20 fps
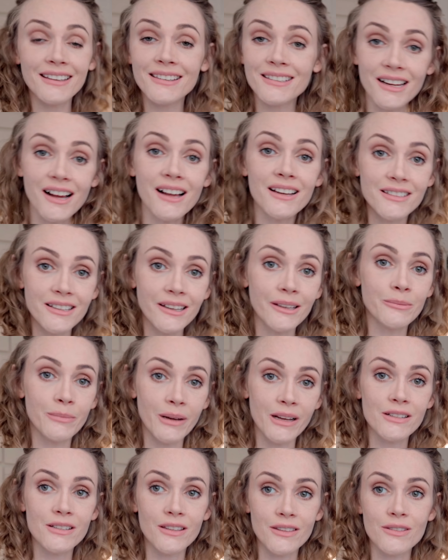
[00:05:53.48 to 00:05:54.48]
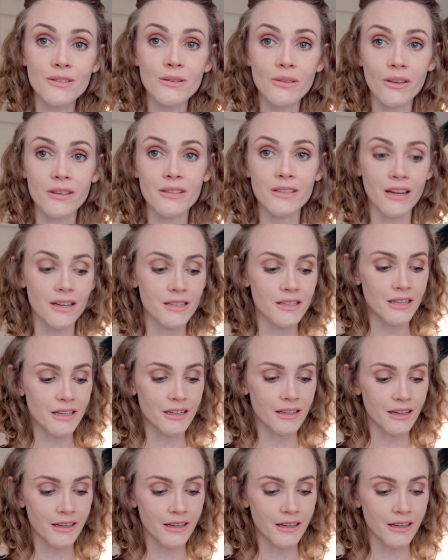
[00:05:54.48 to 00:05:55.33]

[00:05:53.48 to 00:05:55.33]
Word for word: has not done much since 2019.